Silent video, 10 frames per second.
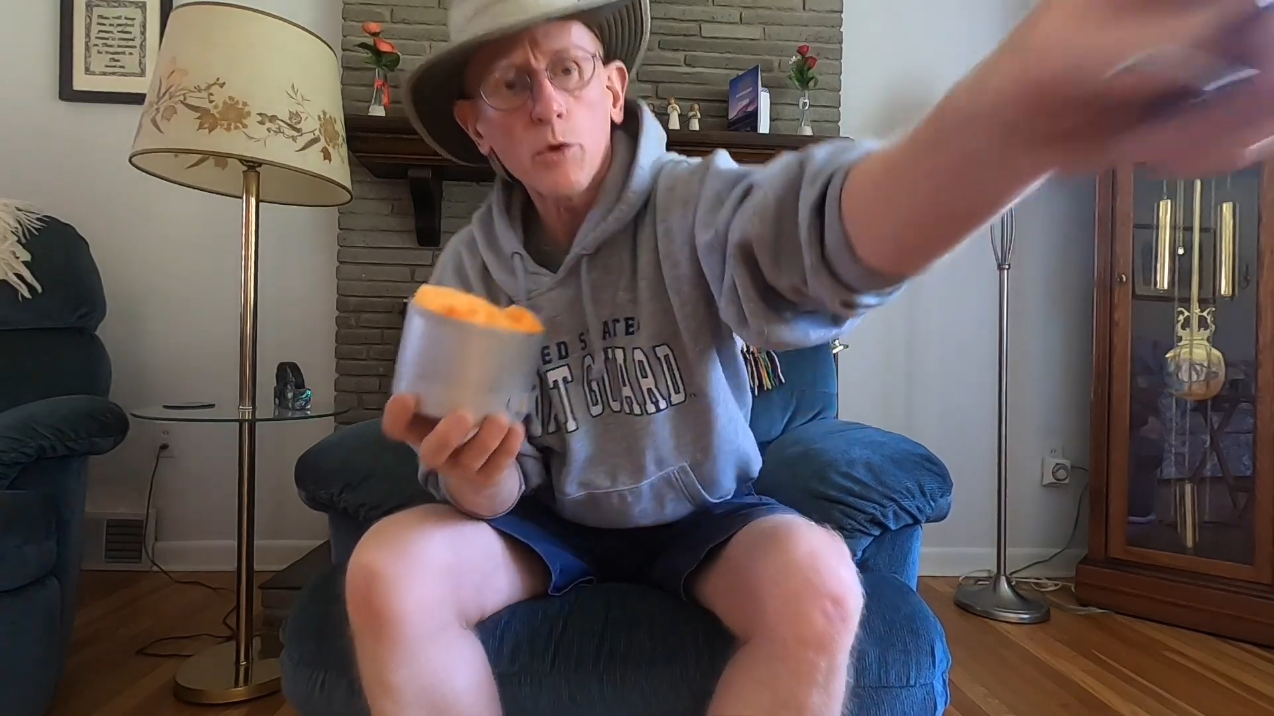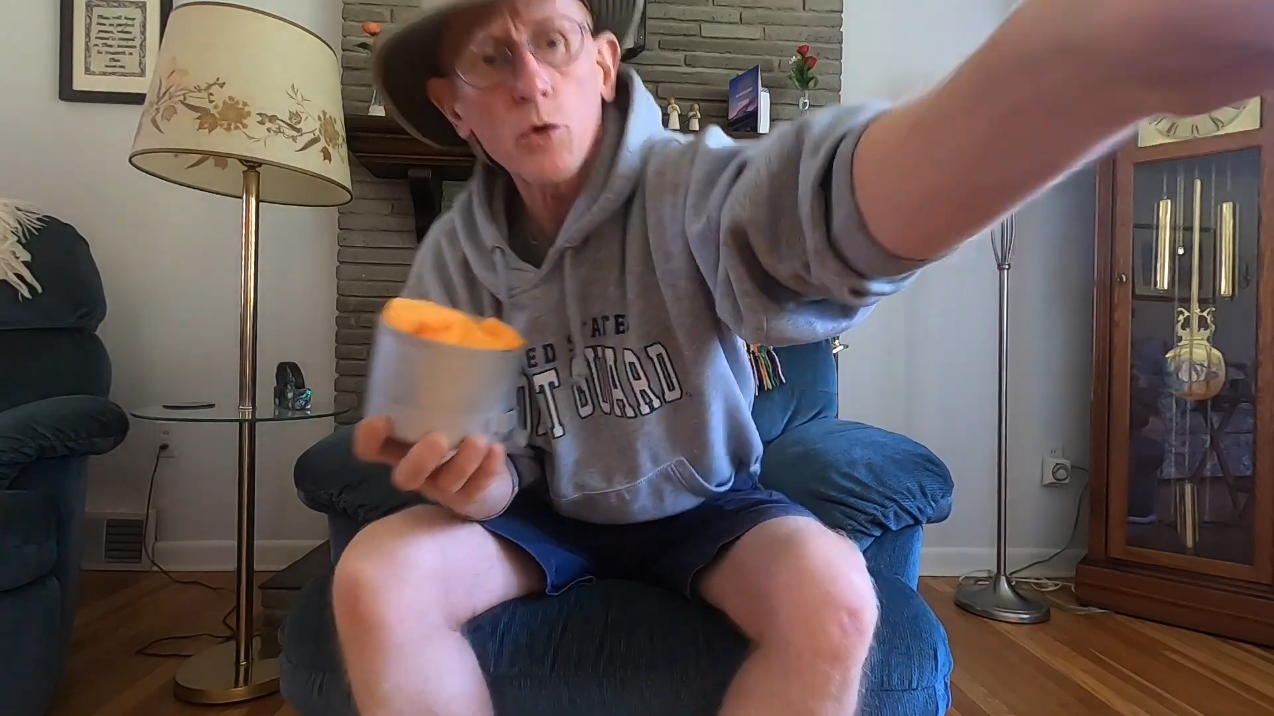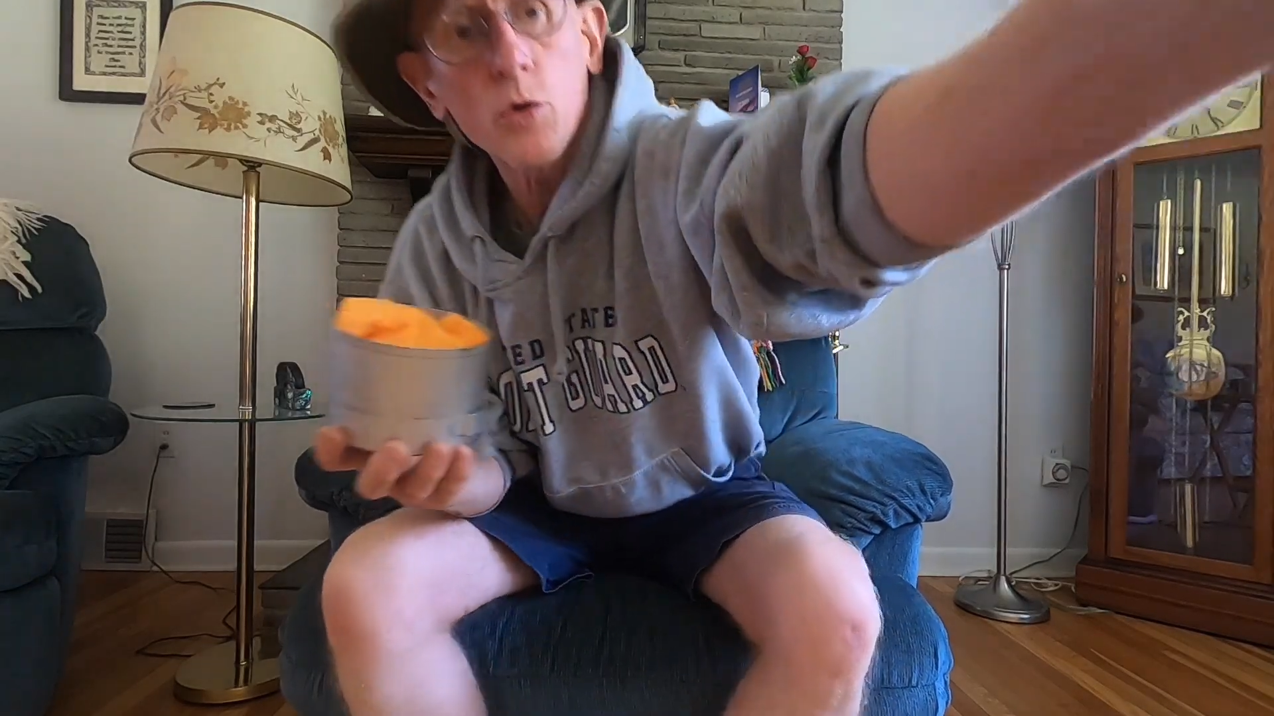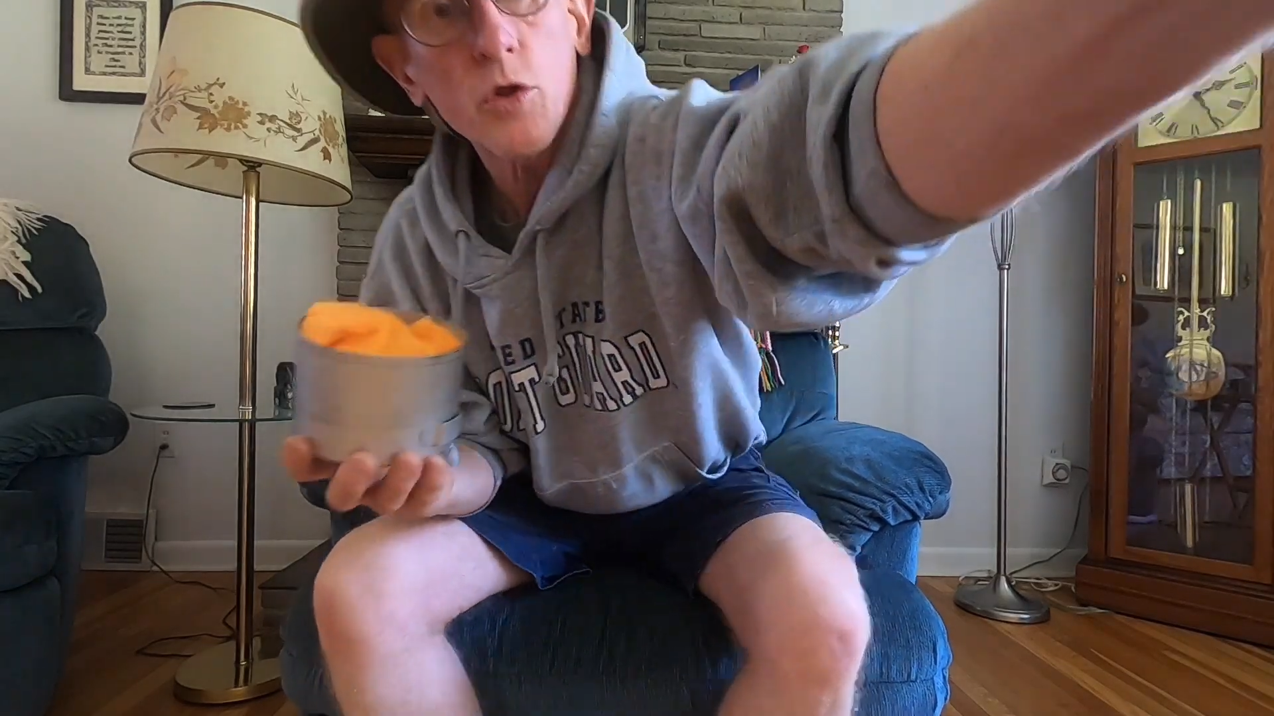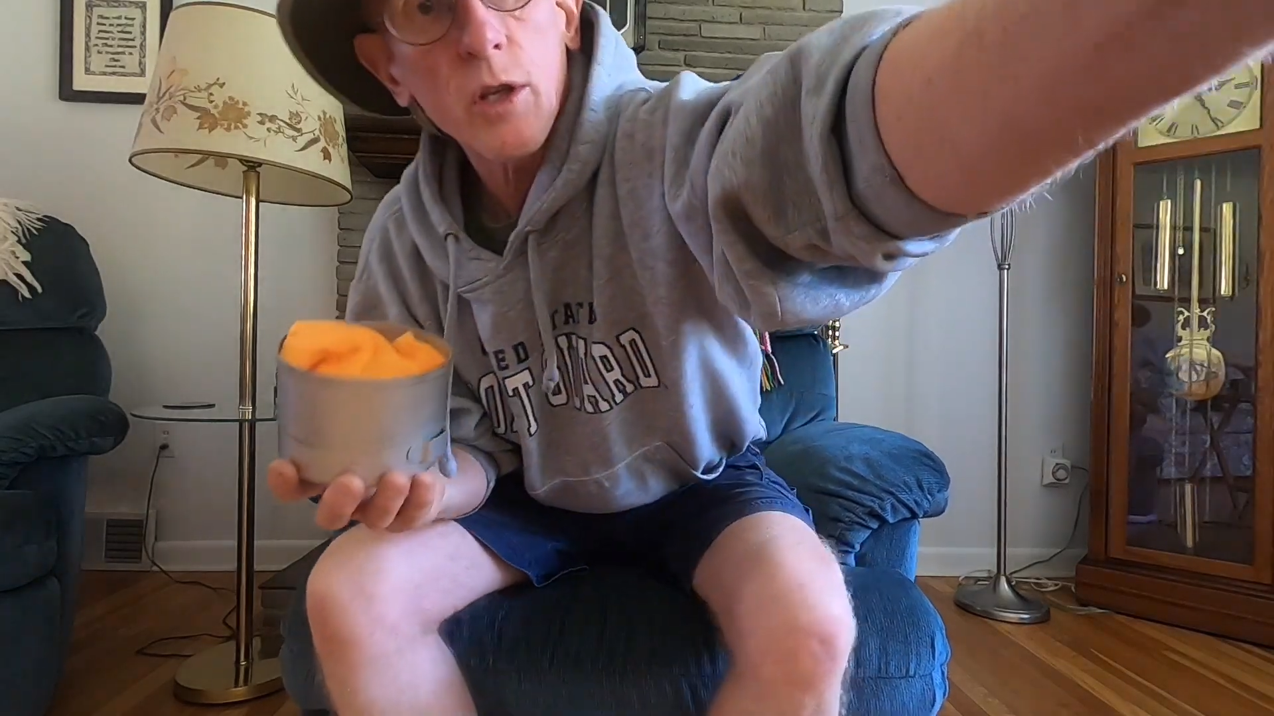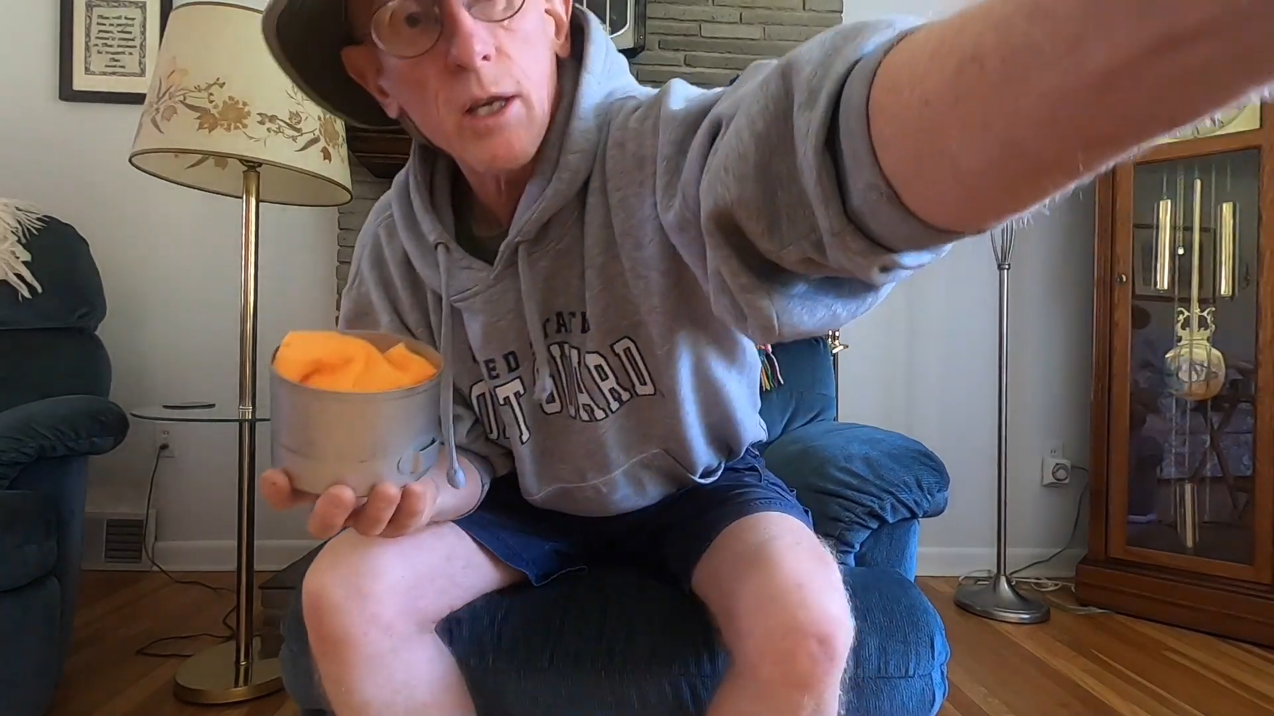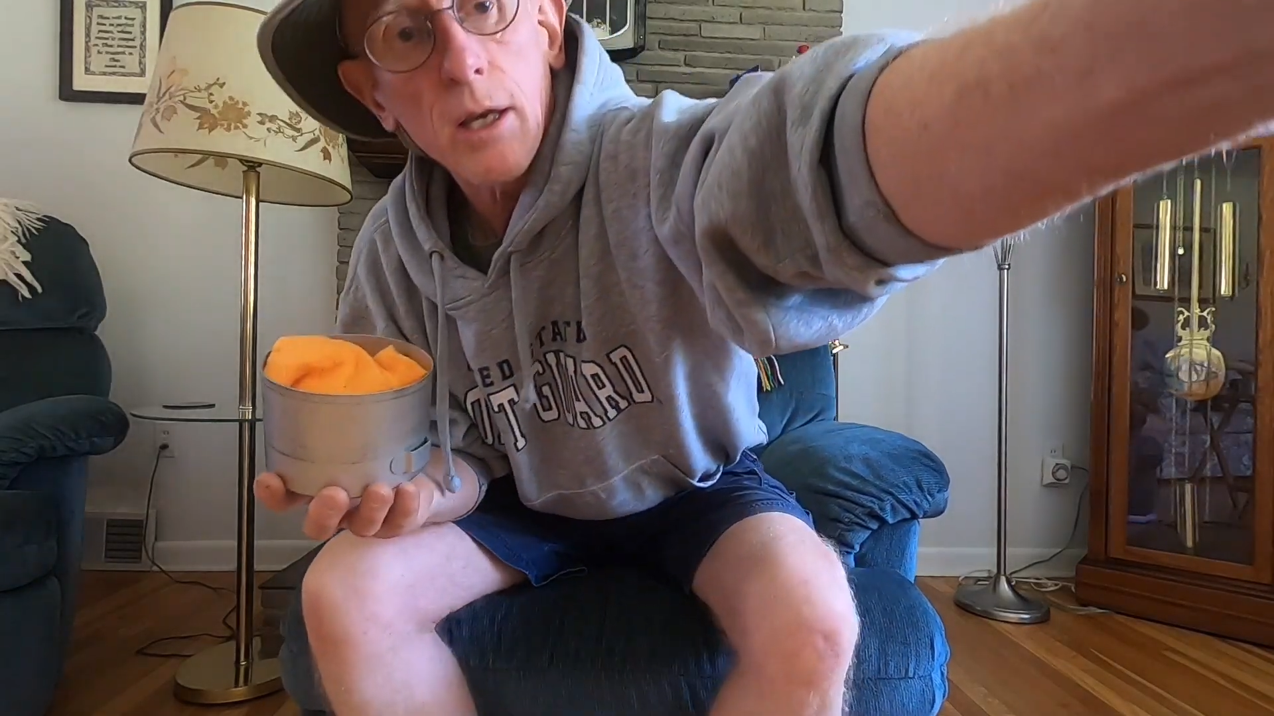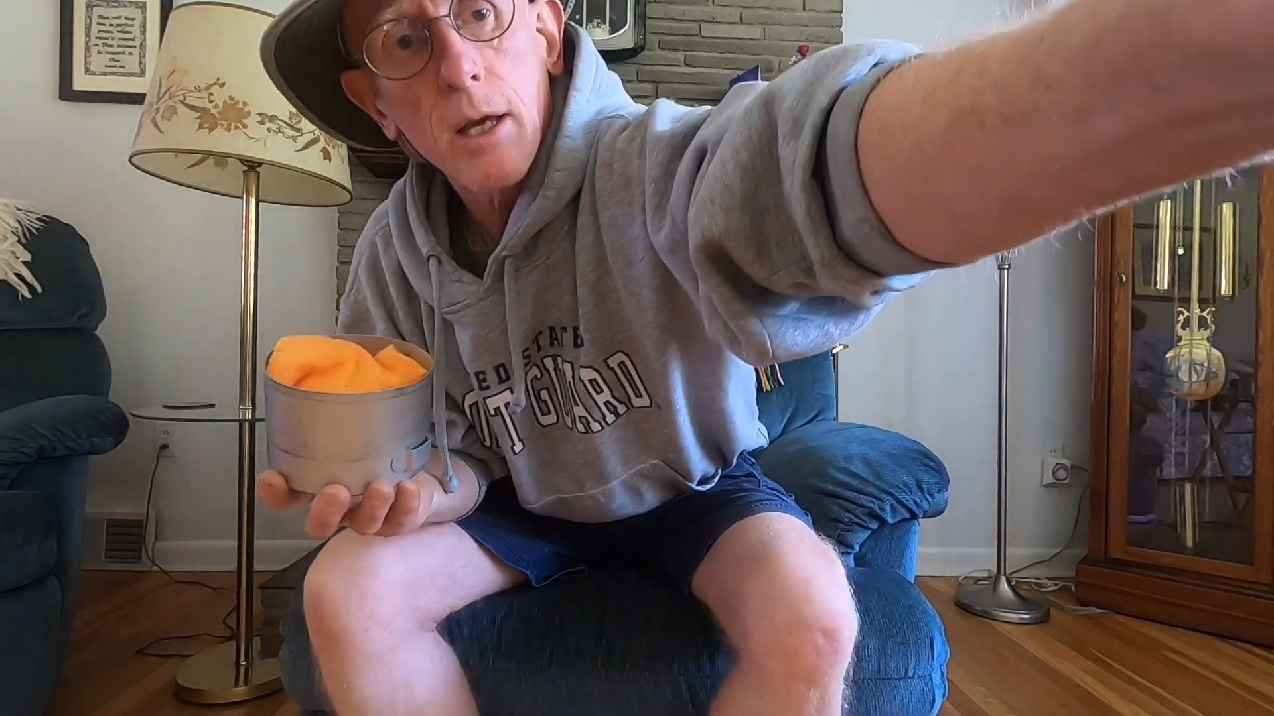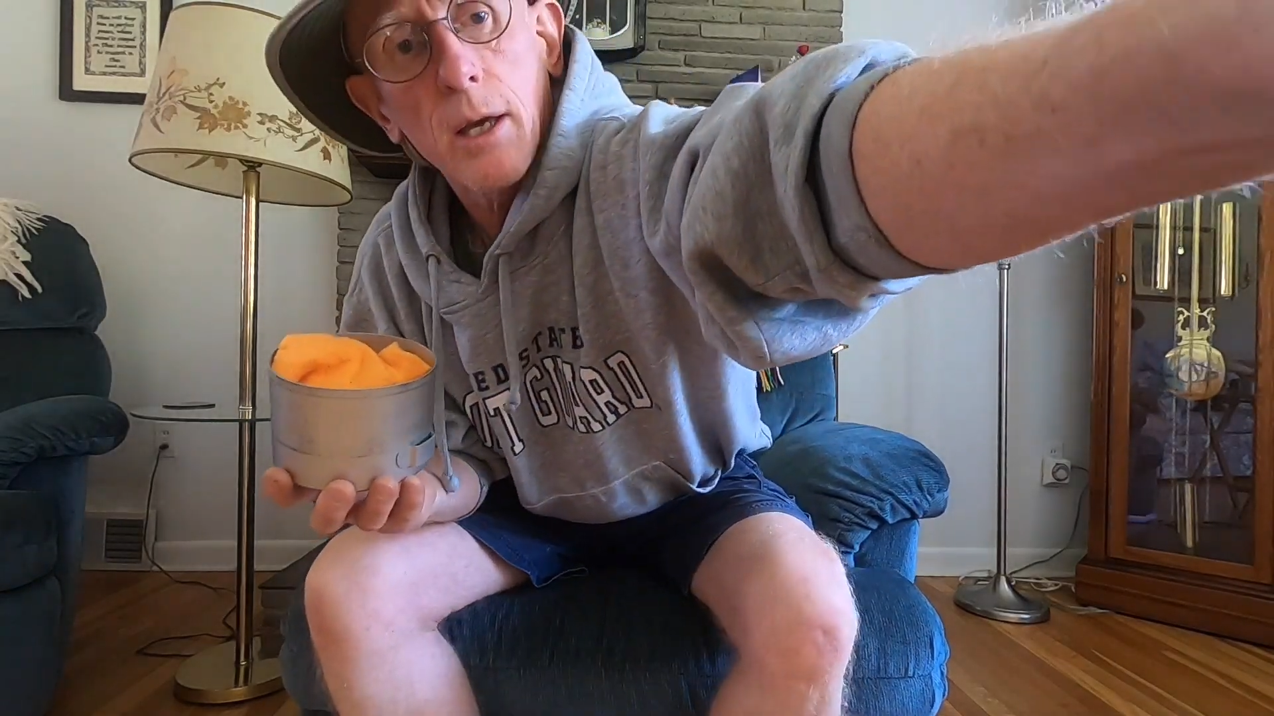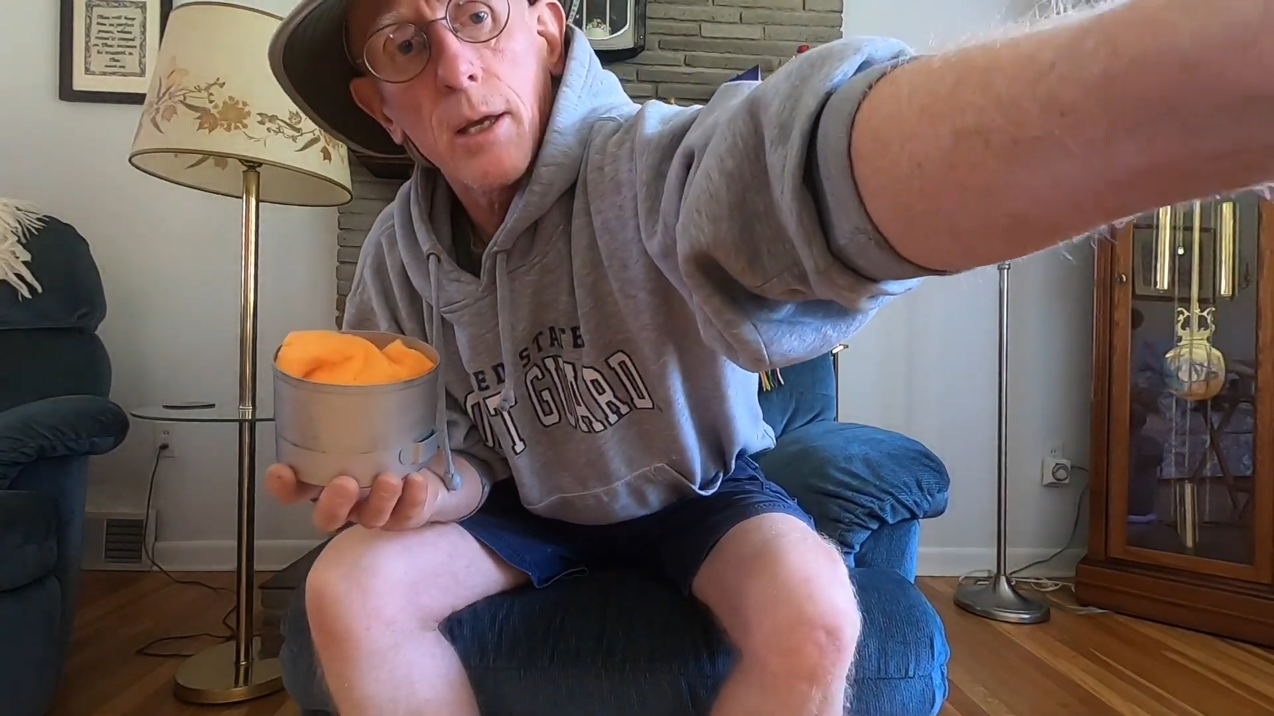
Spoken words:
use the